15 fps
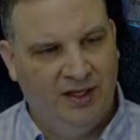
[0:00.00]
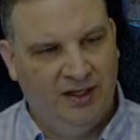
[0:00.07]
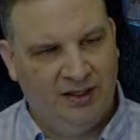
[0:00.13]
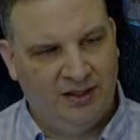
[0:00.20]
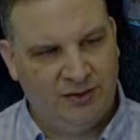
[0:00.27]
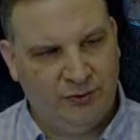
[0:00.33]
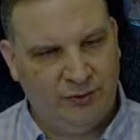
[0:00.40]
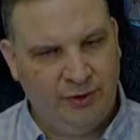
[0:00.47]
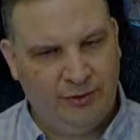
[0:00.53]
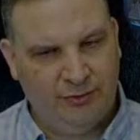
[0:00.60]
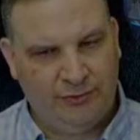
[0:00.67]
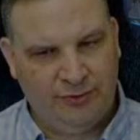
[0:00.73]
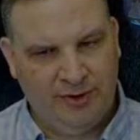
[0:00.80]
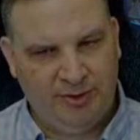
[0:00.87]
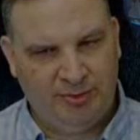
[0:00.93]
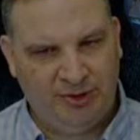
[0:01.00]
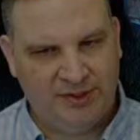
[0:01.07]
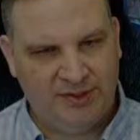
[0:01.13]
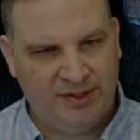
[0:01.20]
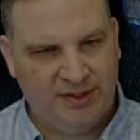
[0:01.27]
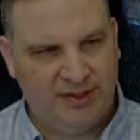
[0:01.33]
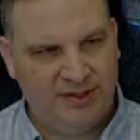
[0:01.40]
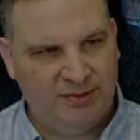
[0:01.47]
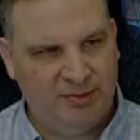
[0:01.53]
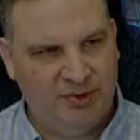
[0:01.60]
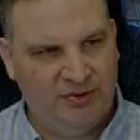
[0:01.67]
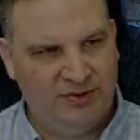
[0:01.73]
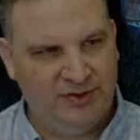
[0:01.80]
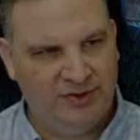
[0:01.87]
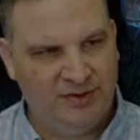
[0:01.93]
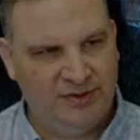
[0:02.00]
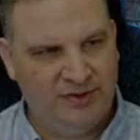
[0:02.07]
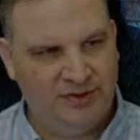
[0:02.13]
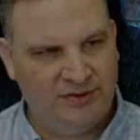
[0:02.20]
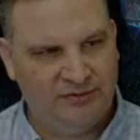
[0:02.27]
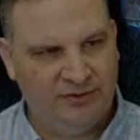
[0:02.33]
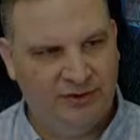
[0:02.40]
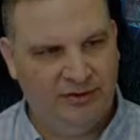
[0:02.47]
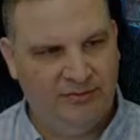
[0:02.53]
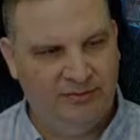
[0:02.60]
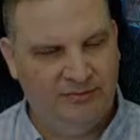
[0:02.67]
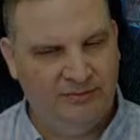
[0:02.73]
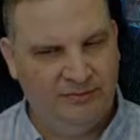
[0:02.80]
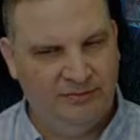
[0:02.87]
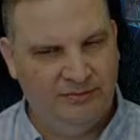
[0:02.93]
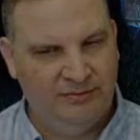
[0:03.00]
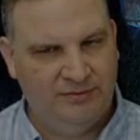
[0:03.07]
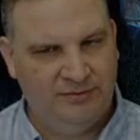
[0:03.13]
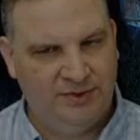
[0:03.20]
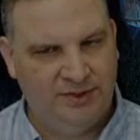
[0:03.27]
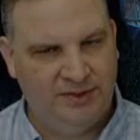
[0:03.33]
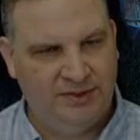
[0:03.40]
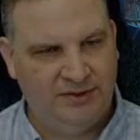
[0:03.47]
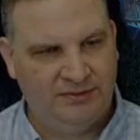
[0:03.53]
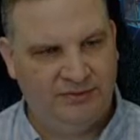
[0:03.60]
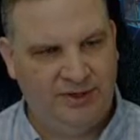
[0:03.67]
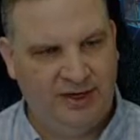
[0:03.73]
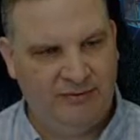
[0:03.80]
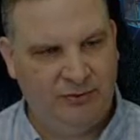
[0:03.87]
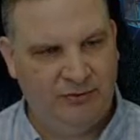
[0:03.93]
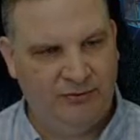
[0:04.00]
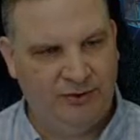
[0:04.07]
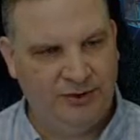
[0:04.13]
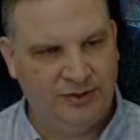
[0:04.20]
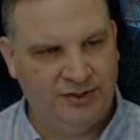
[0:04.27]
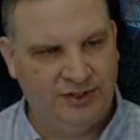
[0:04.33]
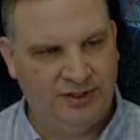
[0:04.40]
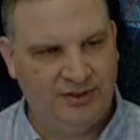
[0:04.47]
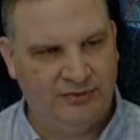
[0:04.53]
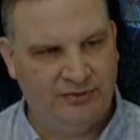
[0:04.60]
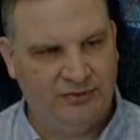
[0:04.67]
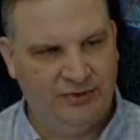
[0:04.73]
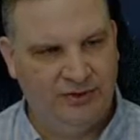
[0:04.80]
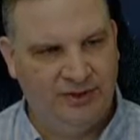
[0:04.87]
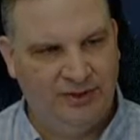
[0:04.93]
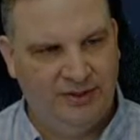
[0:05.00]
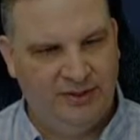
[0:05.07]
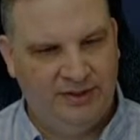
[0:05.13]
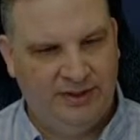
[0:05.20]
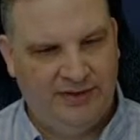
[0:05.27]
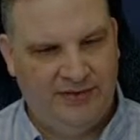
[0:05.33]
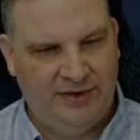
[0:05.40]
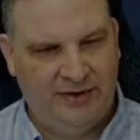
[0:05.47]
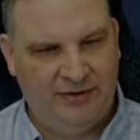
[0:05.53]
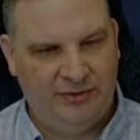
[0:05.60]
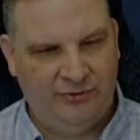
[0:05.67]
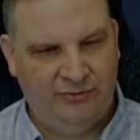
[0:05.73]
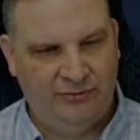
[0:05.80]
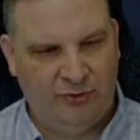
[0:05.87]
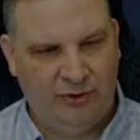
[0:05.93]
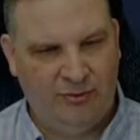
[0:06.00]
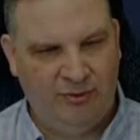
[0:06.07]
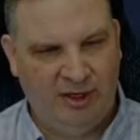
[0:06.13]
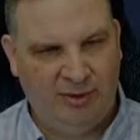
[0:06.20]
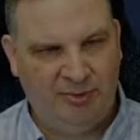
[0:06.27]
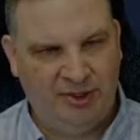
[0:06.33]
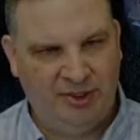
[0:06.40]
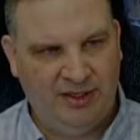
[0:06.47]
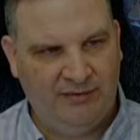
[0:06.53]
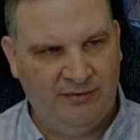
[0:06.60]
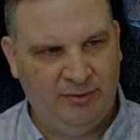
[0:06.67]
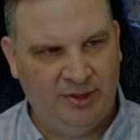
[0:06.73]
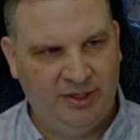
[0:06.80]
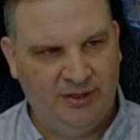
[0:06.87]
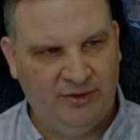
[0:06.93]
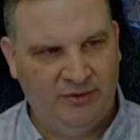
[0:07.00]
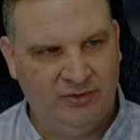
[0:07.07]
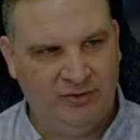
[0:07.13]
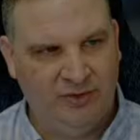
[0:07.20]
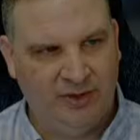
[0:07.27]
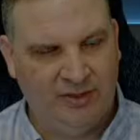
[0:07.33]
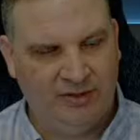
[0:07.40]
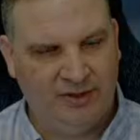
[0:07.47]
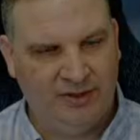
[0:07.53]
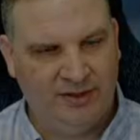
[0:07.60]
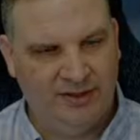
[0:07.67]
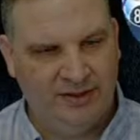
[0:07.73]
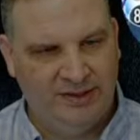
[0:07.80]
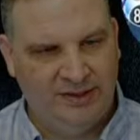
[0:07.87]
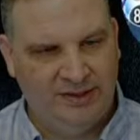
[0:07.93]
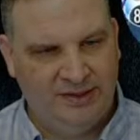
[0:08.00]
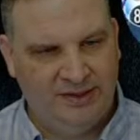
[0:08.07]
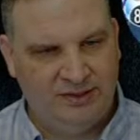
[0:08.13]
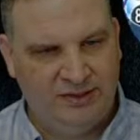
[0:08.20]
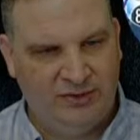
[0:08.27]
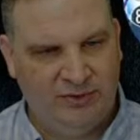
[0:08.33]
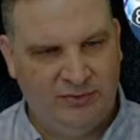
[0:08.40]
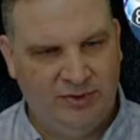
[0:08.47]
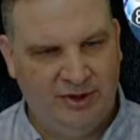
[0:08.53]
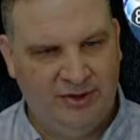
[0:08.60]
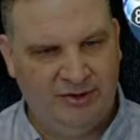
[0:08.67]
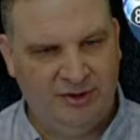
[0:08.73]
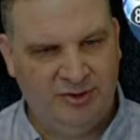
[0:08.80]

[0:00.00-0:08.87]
Because 303, plus he gets the bonuses from the 501st stuff, and then he'll form up and get everybody going quickly. So 300